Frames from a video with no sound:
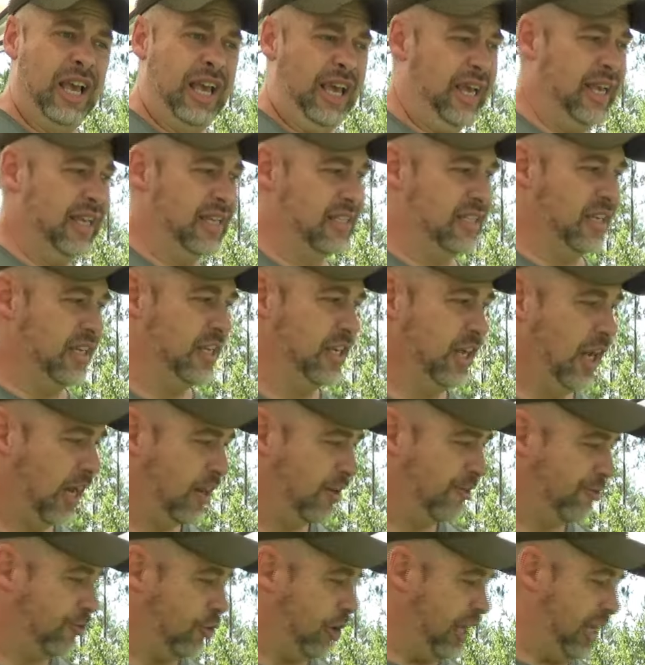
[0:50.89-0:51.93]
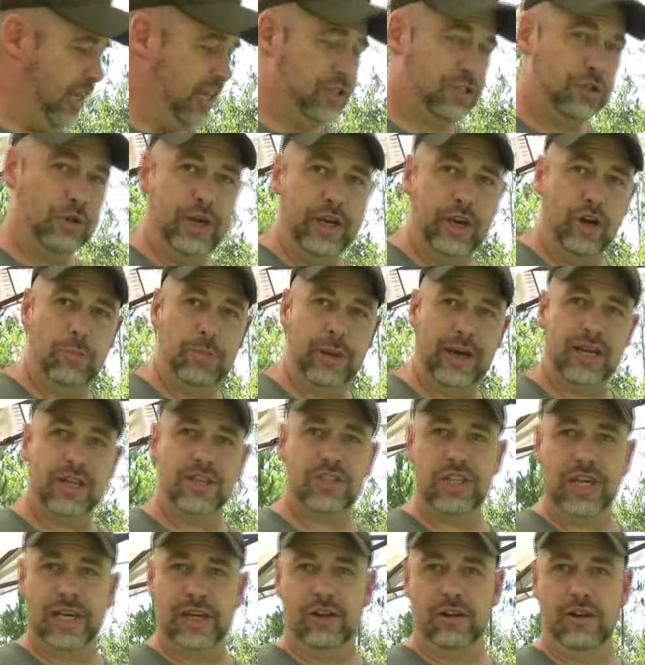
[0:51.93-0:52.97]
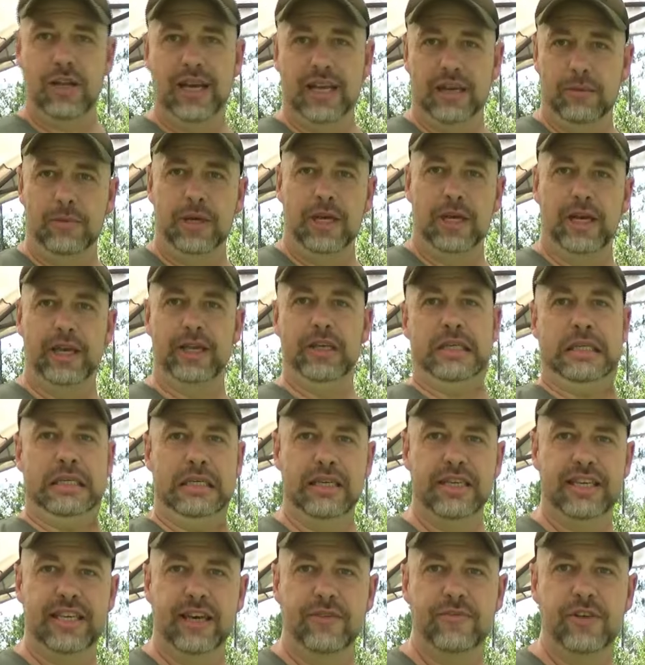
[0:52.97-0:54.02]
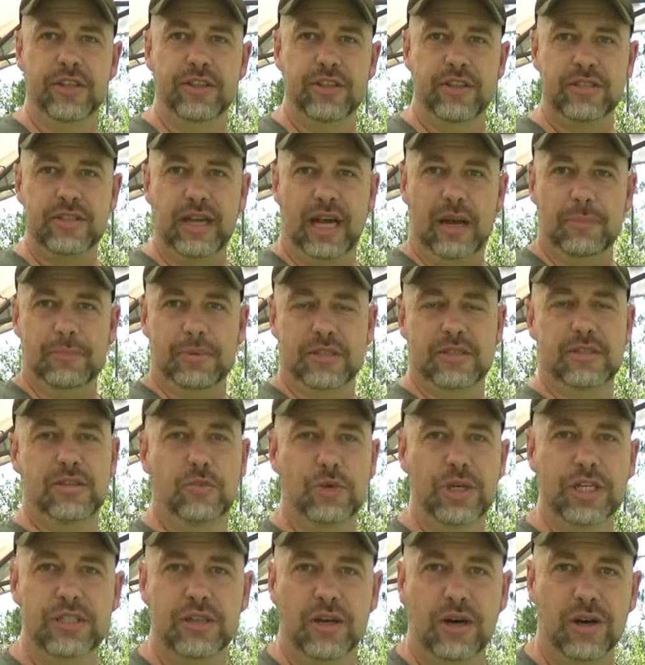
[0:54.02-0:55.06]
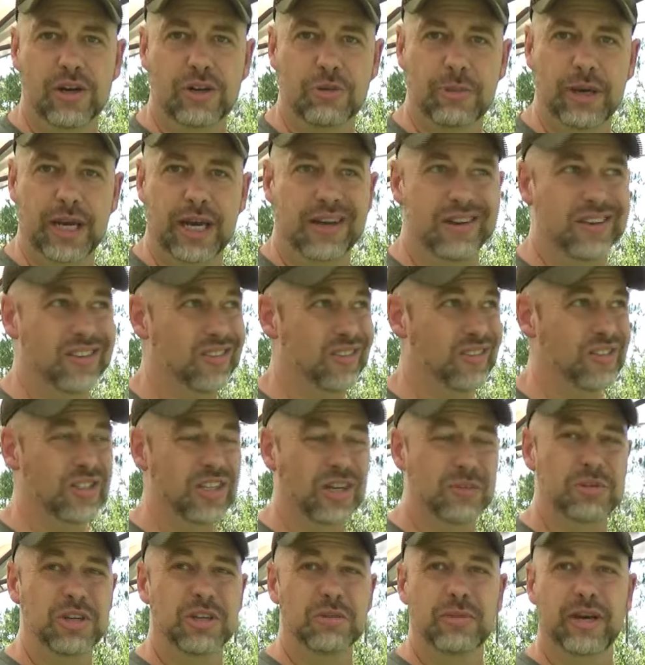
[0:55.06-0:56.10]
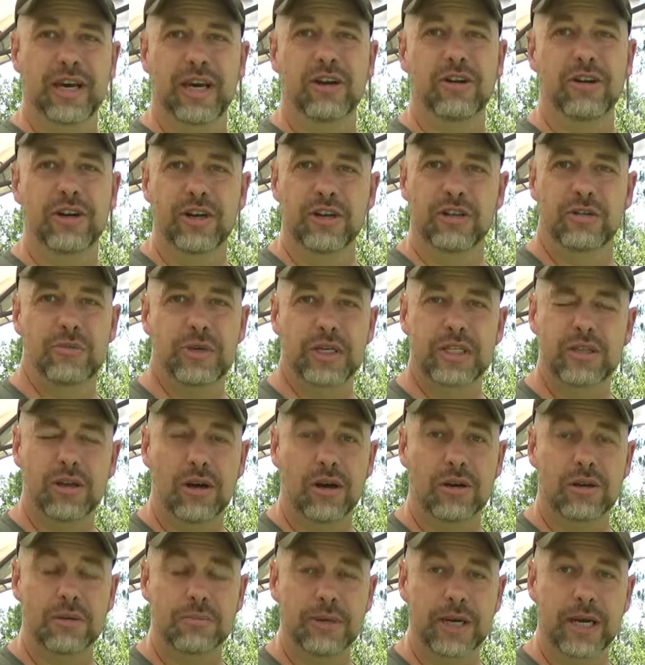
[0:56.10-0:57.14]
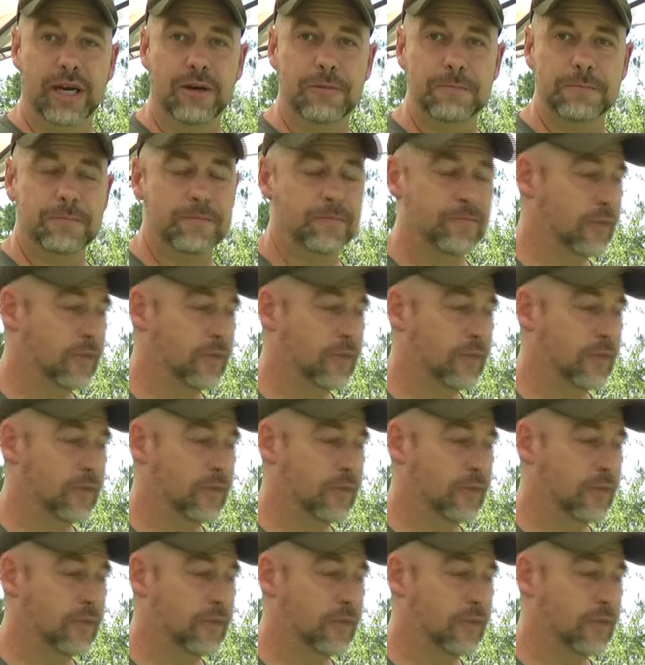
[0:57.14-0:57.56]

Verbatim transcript: is not afraid to help out a channel like mine, given the topics that we talk about and the subject matter here that we talk about.